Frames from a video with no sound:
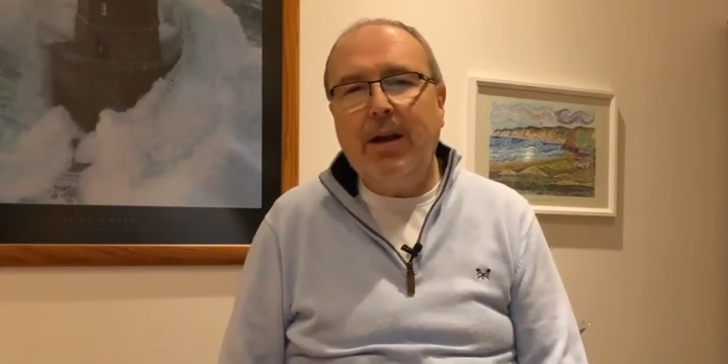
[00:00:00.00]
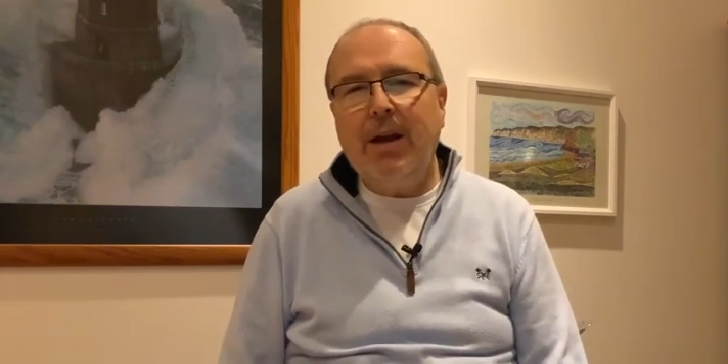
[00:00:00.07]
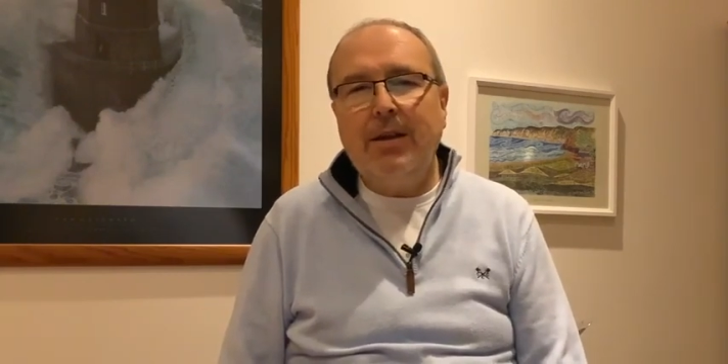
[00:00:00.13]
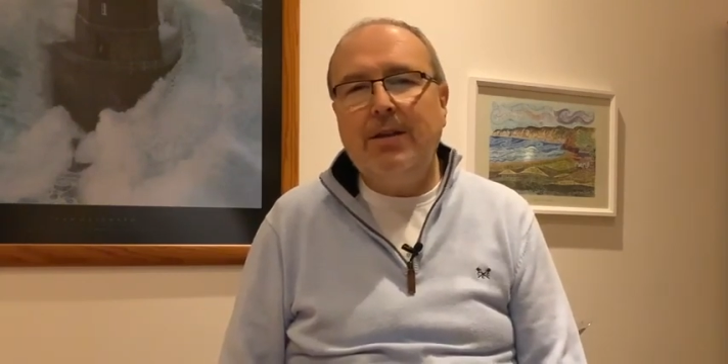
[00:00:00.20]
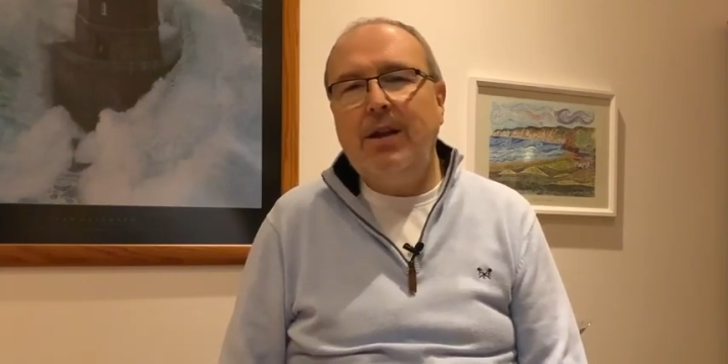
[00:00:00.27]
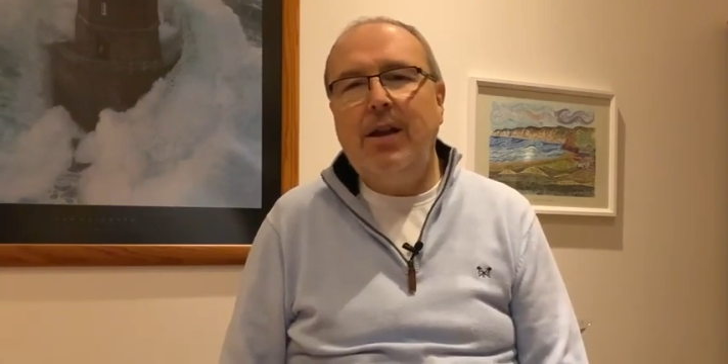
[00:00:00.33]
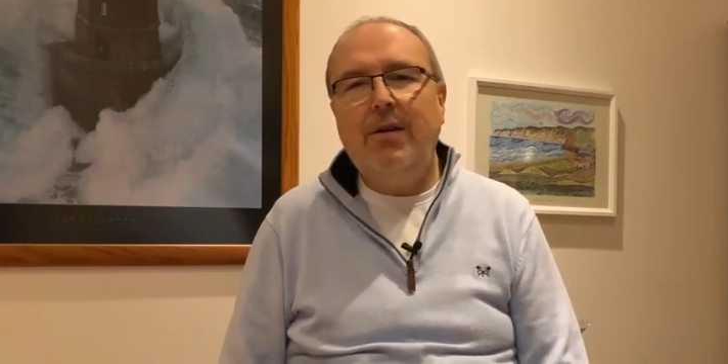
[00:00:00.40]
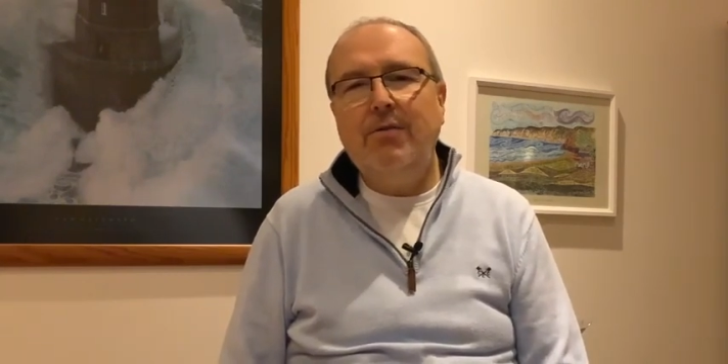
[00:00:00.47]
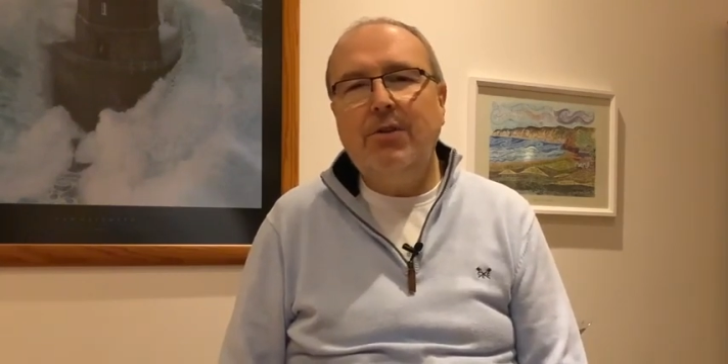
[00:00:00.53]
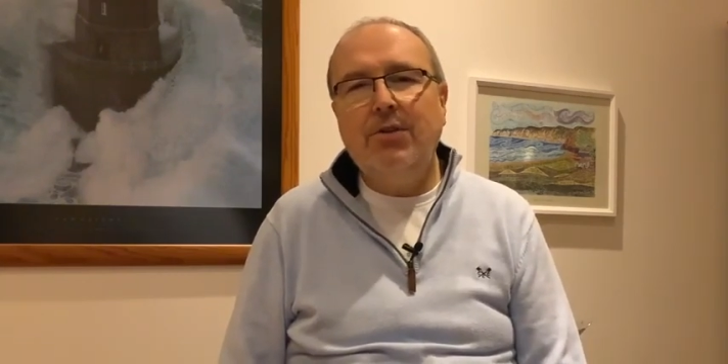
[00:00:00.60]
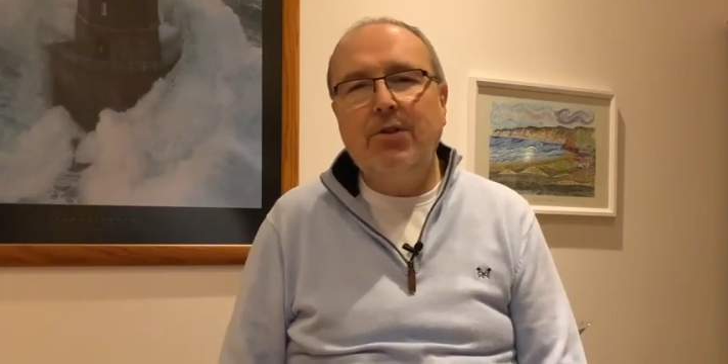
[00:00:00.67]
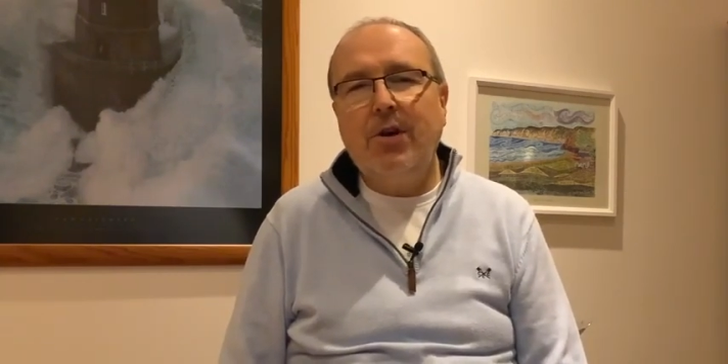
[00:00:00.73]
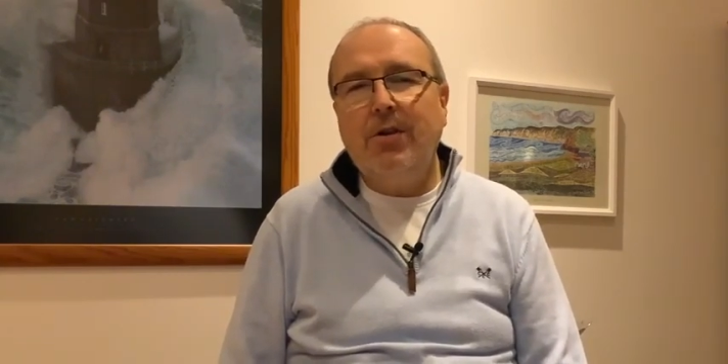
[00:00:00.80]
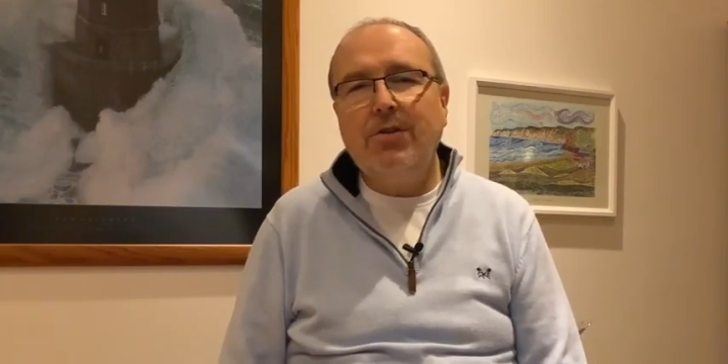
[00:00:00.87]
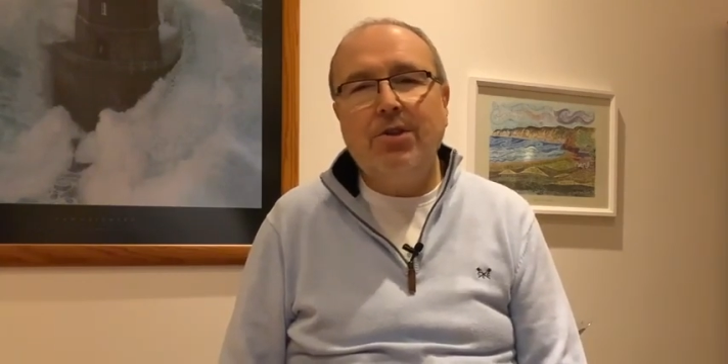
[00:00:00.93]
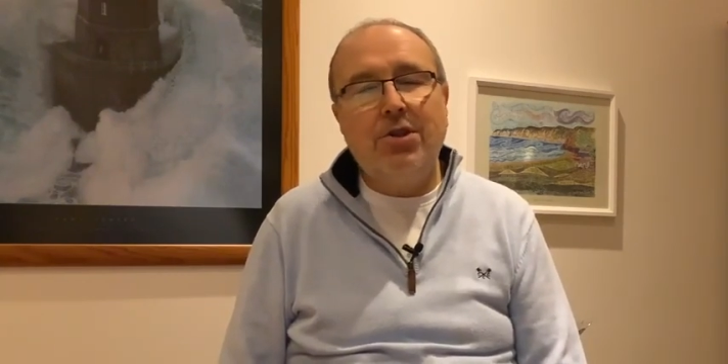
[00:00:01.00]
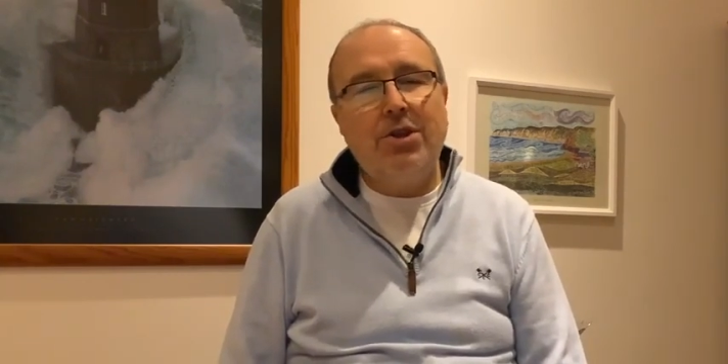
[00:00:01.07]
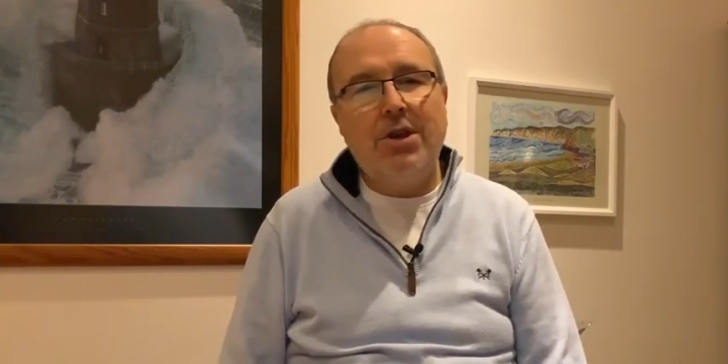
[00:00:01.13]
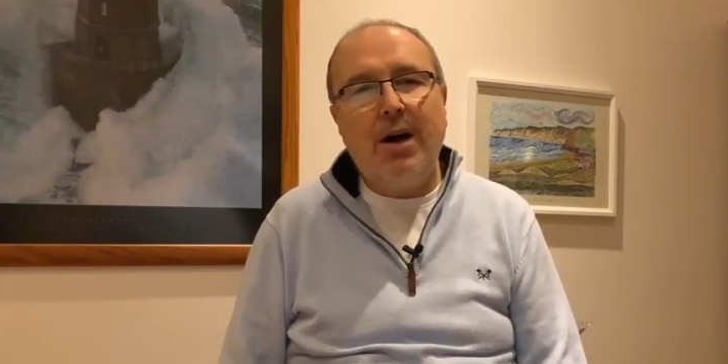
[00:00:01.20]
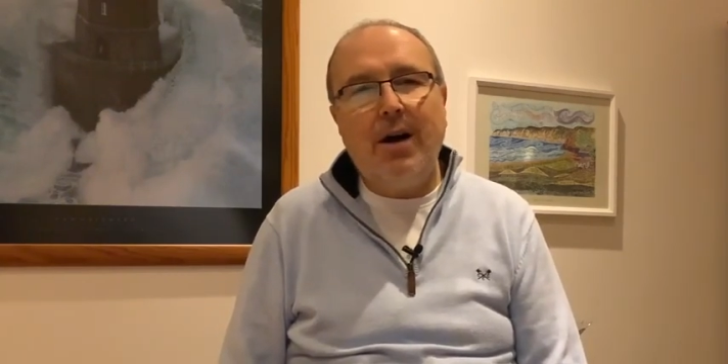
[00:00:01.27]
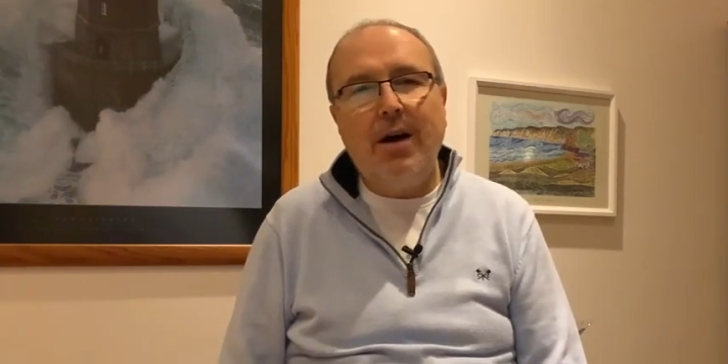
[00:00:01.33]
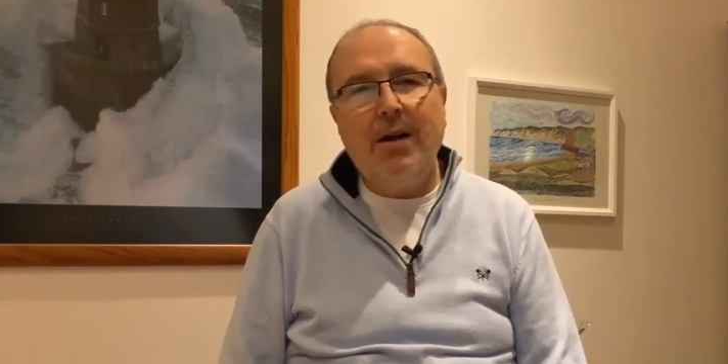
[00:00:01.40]
let alone as God's
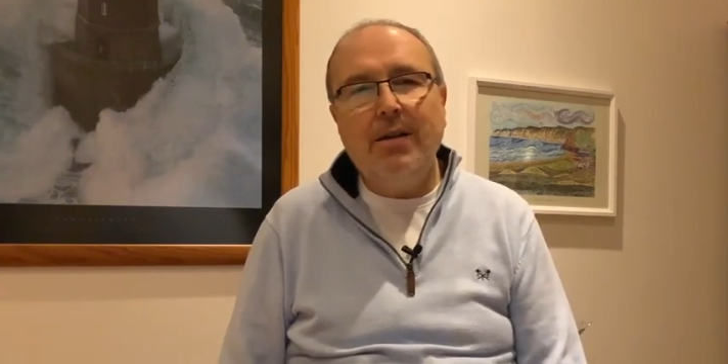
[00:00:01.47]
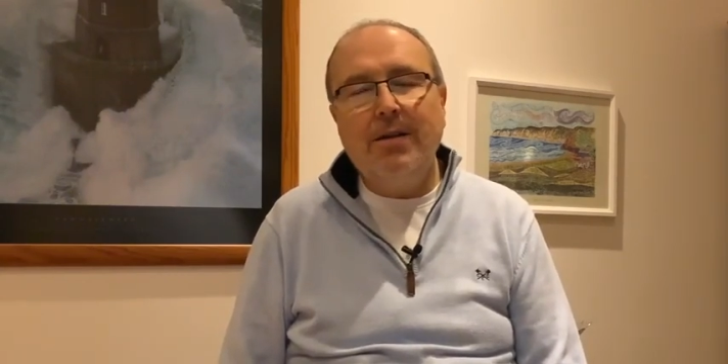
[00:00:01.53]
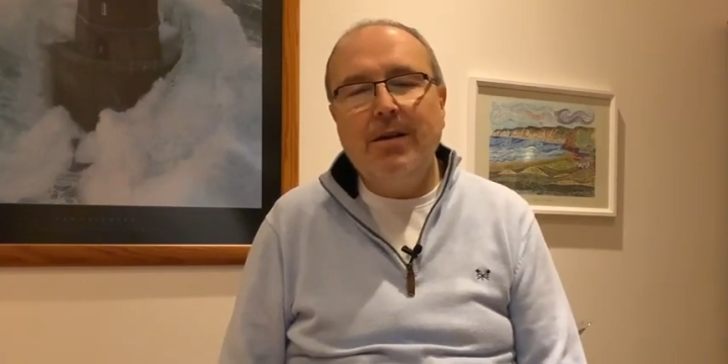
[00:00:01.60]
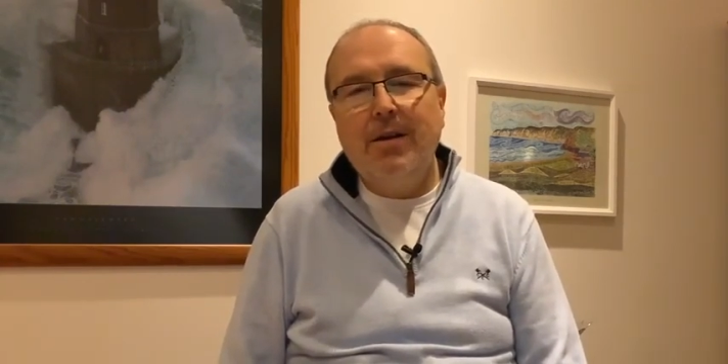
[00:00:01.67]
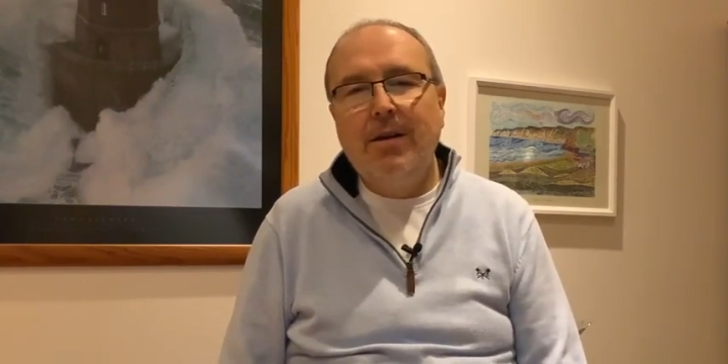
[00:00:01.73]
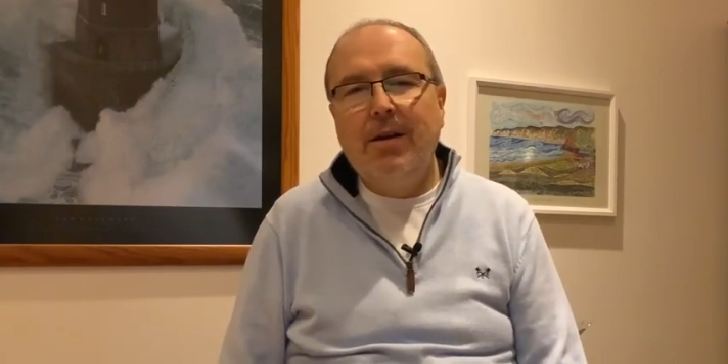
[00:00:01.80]
child.